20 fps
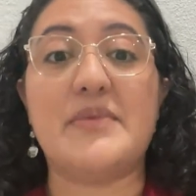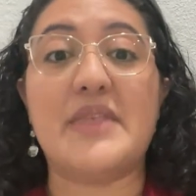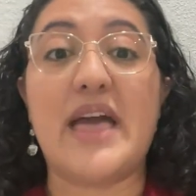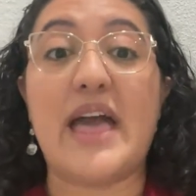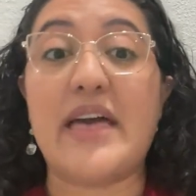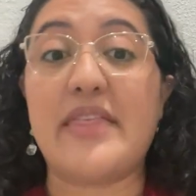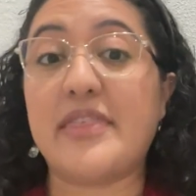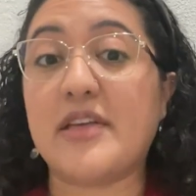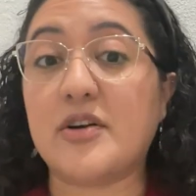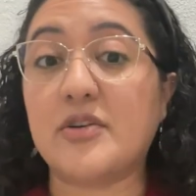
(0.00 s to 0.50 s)

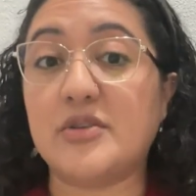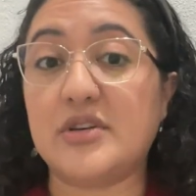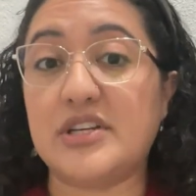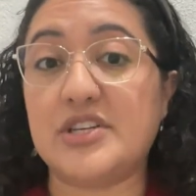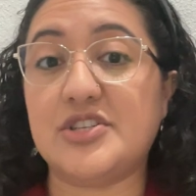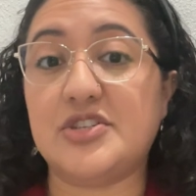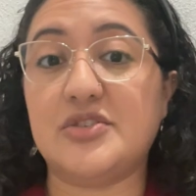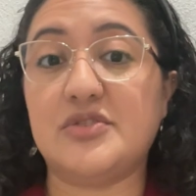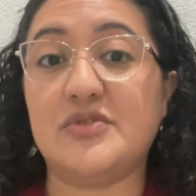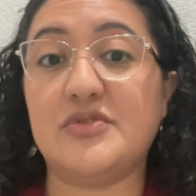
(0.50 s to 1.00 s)
Ethical
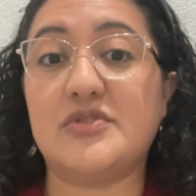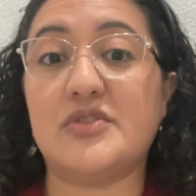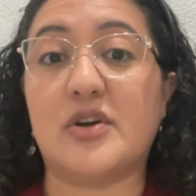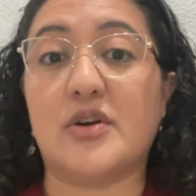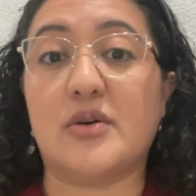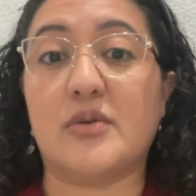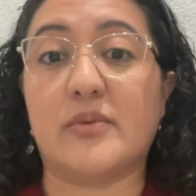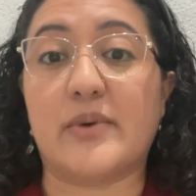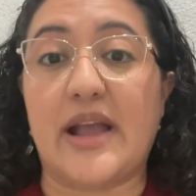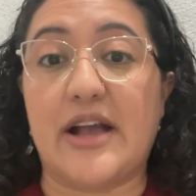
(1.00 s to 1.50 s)
issues
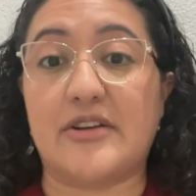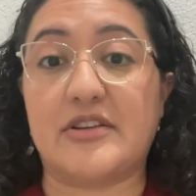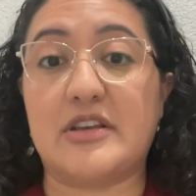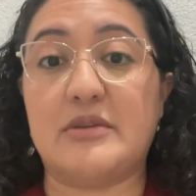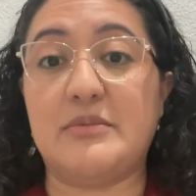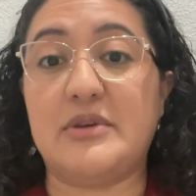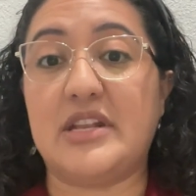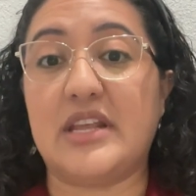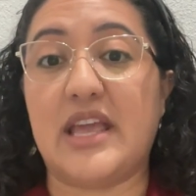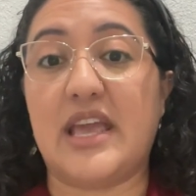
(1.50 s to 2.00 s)
around
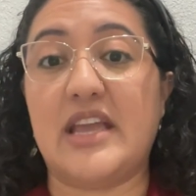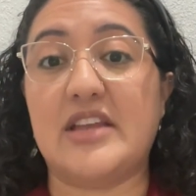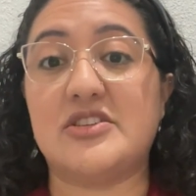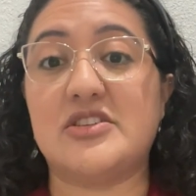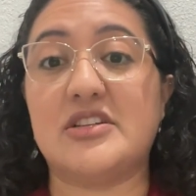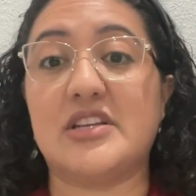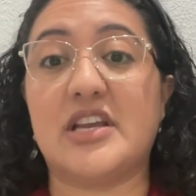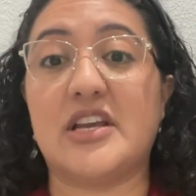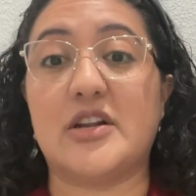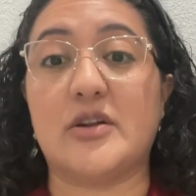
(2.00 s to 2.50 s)

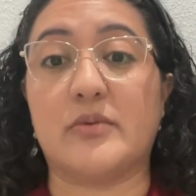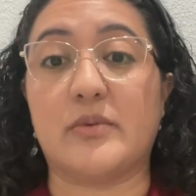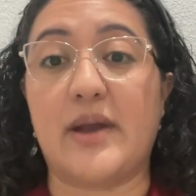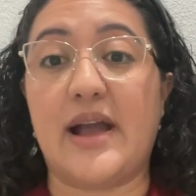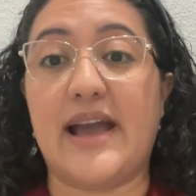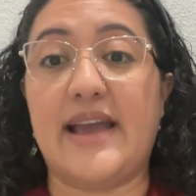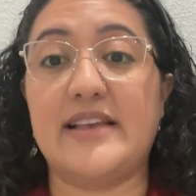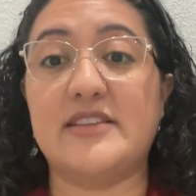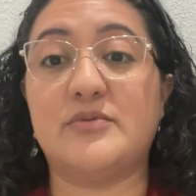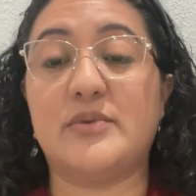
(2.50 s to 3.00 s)
communication can
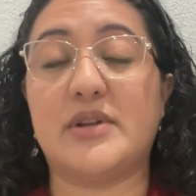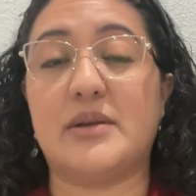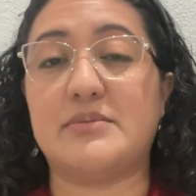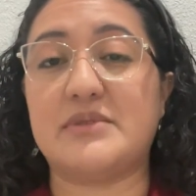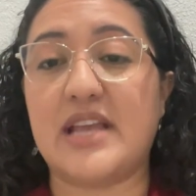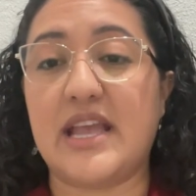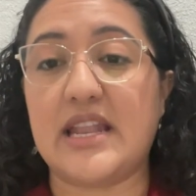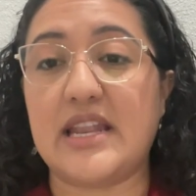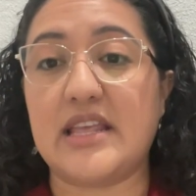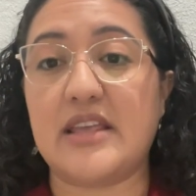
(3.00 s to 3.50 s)
arise when
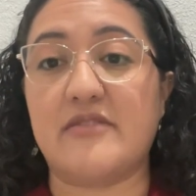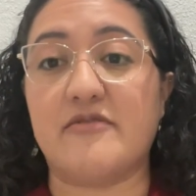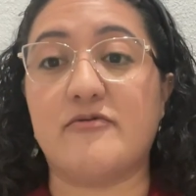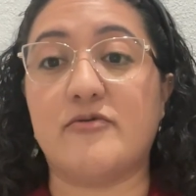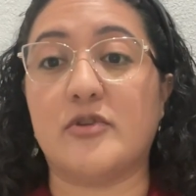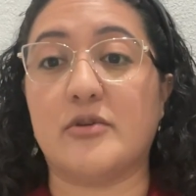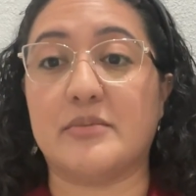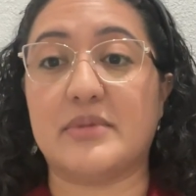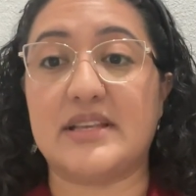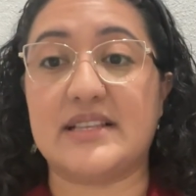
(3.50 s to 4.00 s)
obtaining
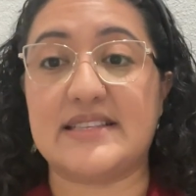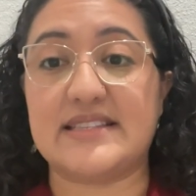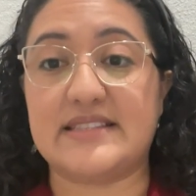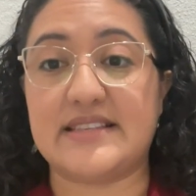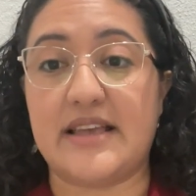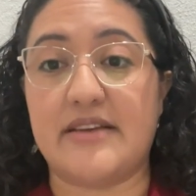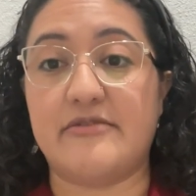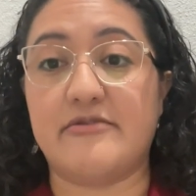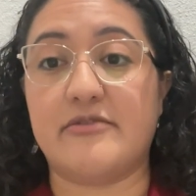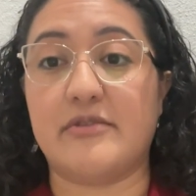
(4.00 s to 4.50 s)
informed
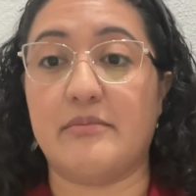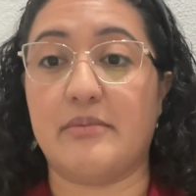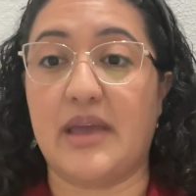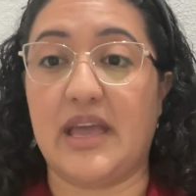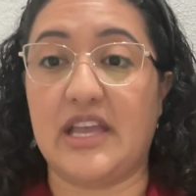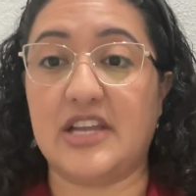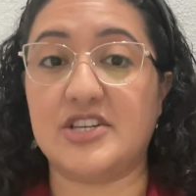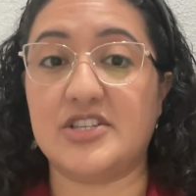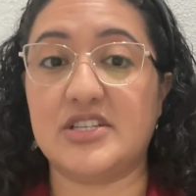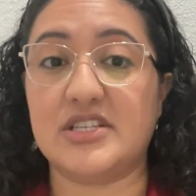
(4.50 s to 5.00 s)
consent from
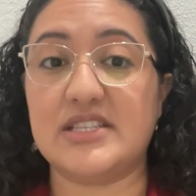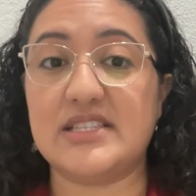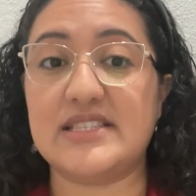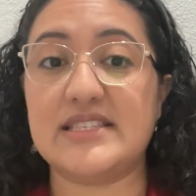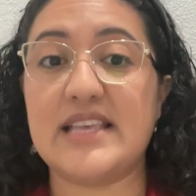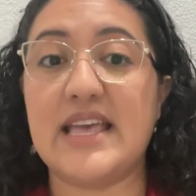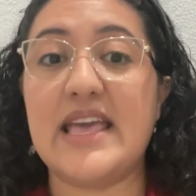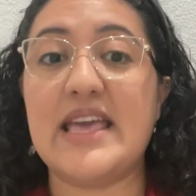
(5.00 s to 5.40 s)
patients.